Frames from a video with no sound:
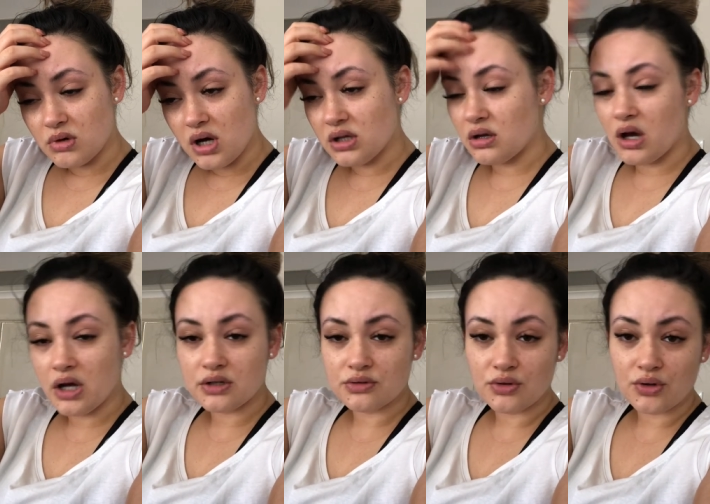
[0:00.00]
I I
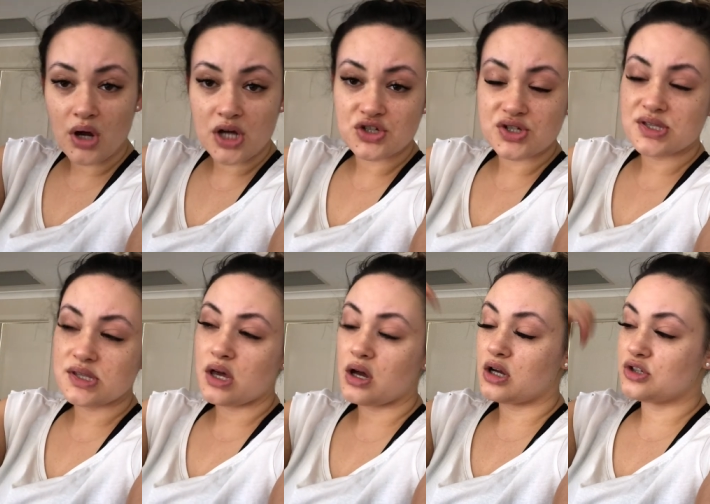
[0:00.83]
don't know. I just
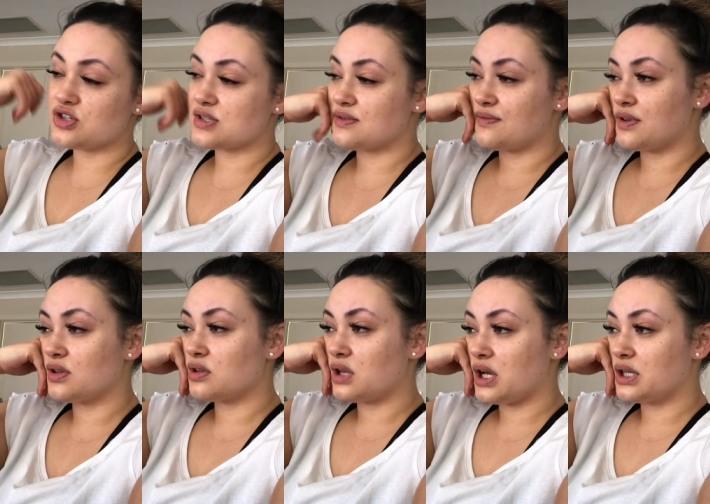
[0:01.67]
I just
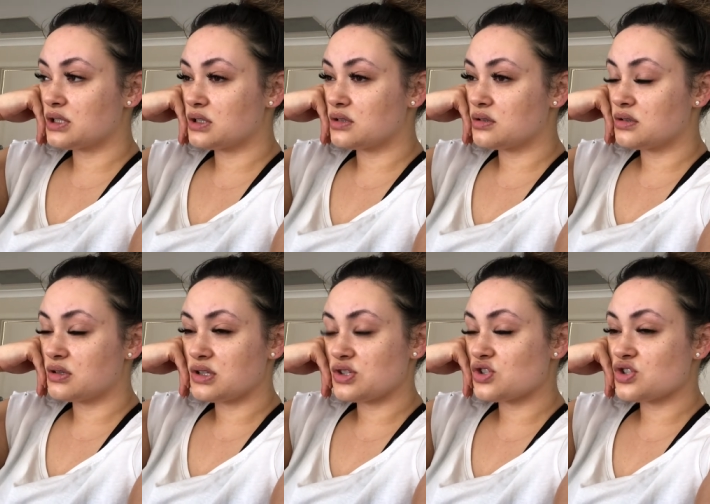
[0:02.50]
feel like
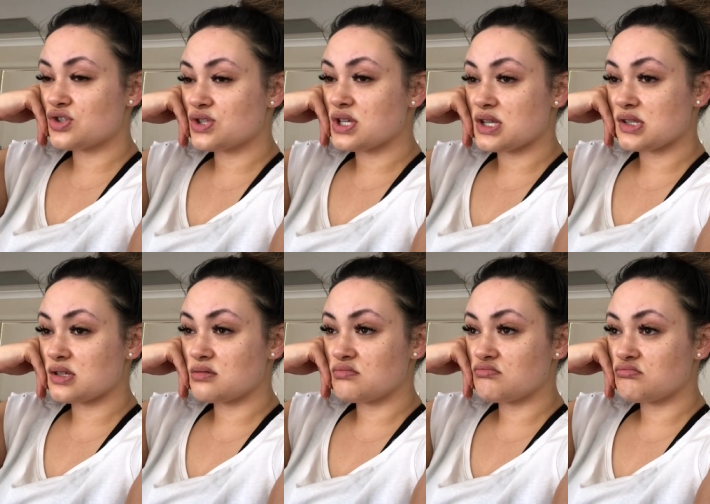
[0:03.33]
this just
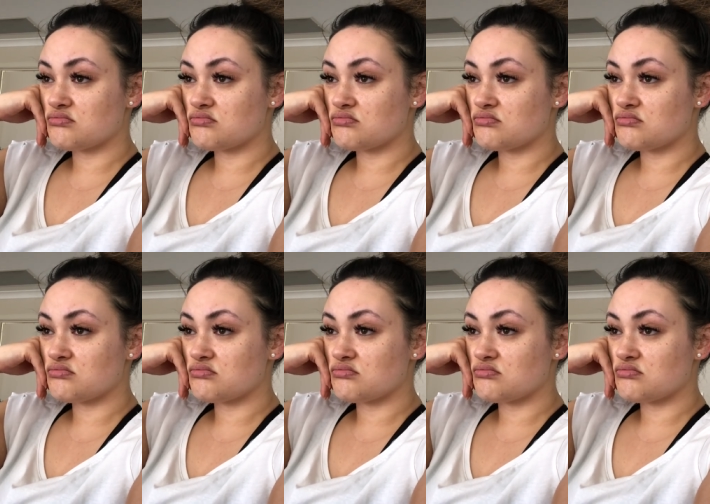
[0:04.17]
doesn't